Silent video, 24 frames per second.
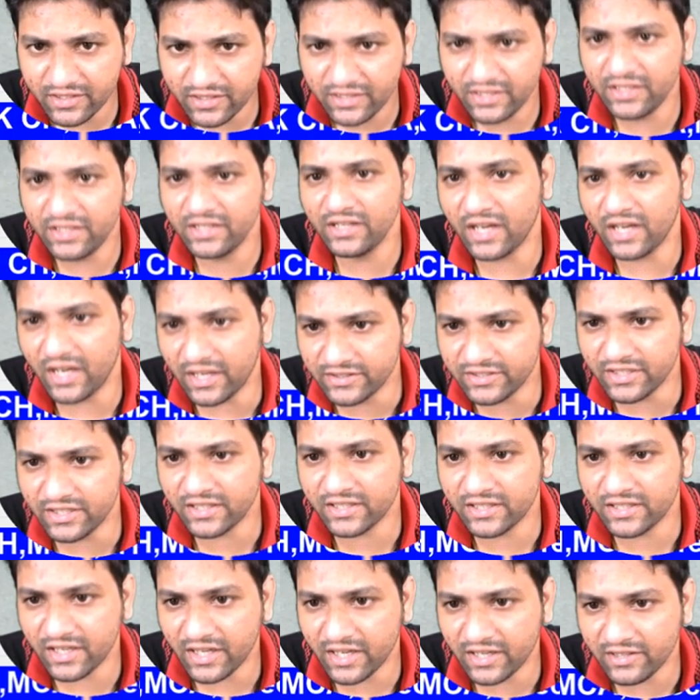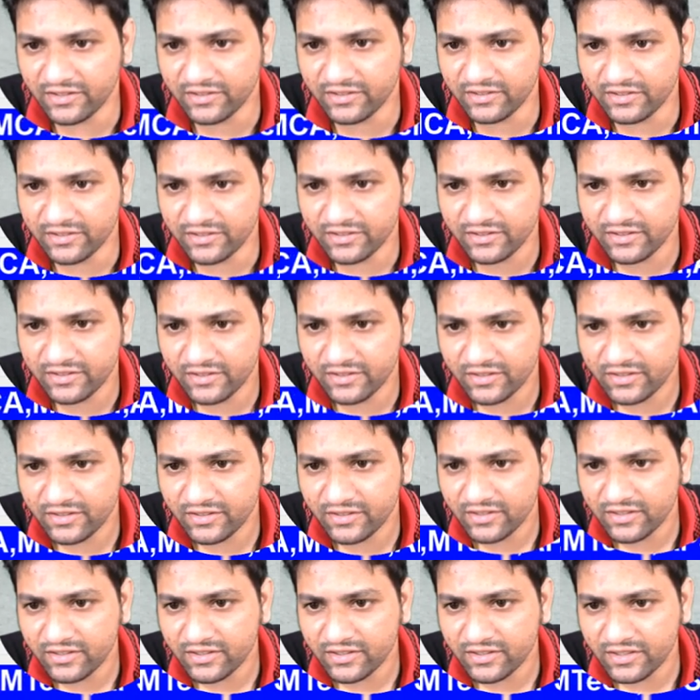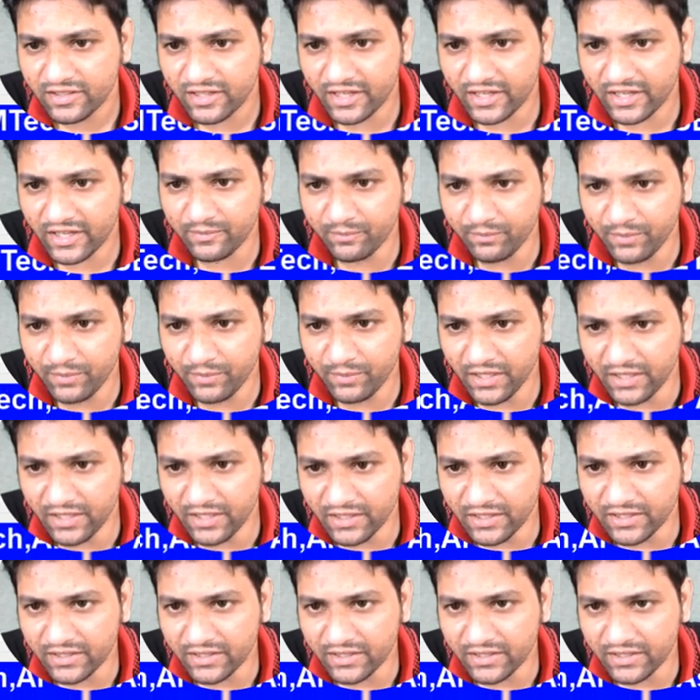in other class like B.